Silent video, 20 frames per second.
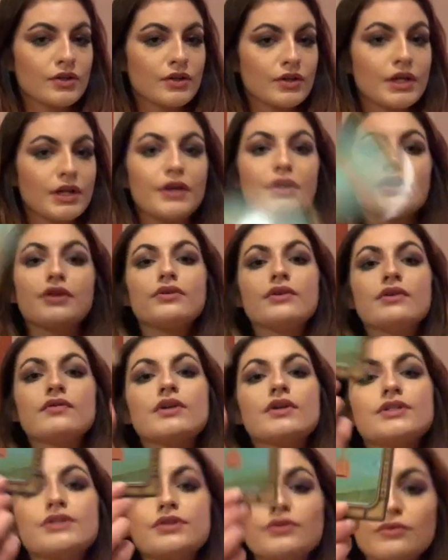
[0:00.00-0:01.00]
the Three of
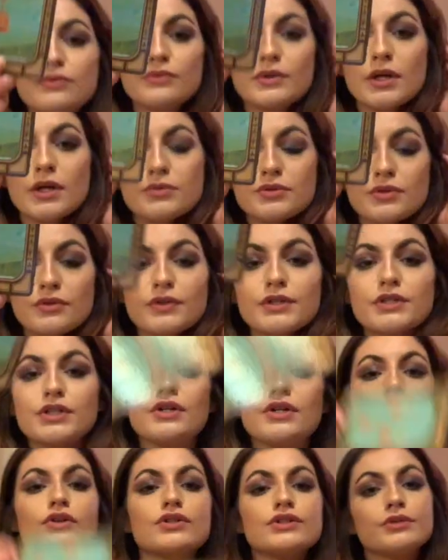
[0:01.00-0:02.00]
Cups reverse
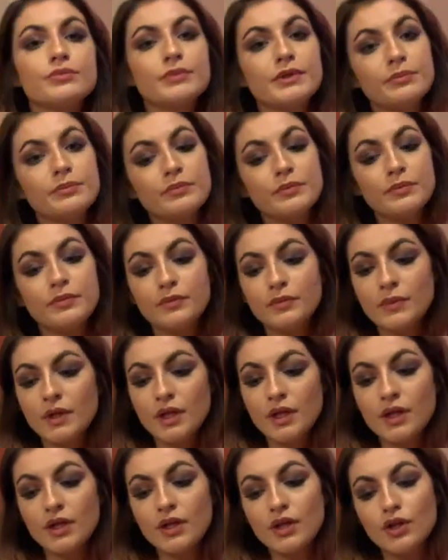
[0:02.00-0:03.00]
could also mean
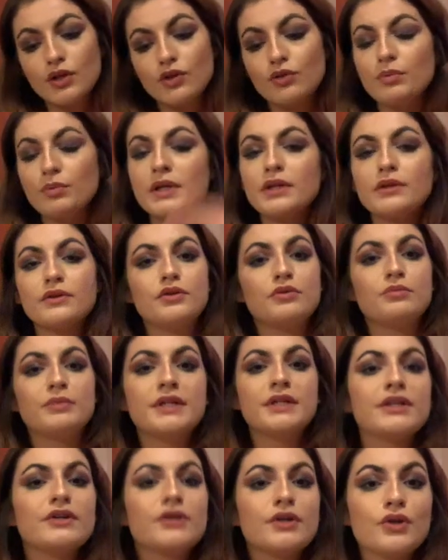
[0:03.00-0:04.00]
you're being a little
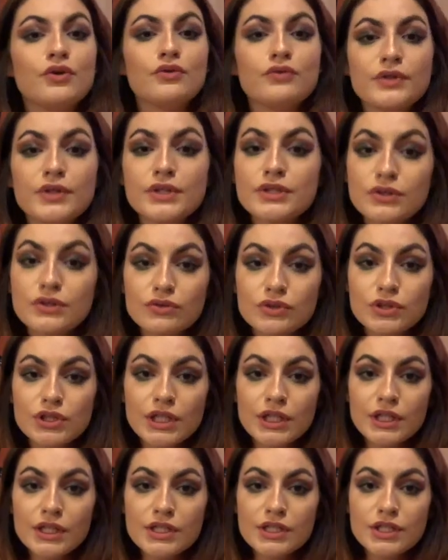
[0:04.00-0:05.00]
bit
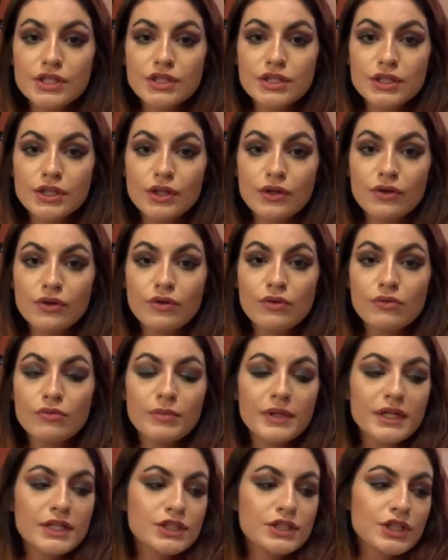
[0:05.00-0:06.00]
overindulgent. So
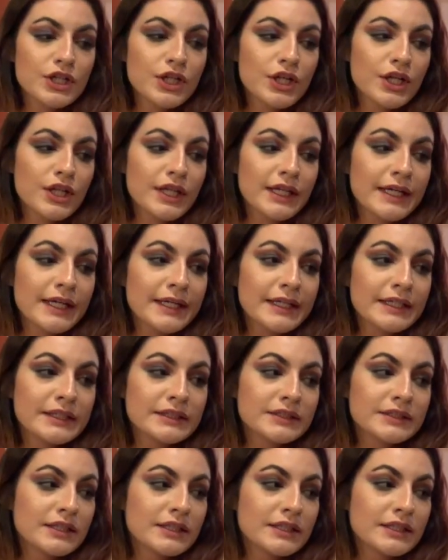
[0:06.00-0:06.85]
make sure that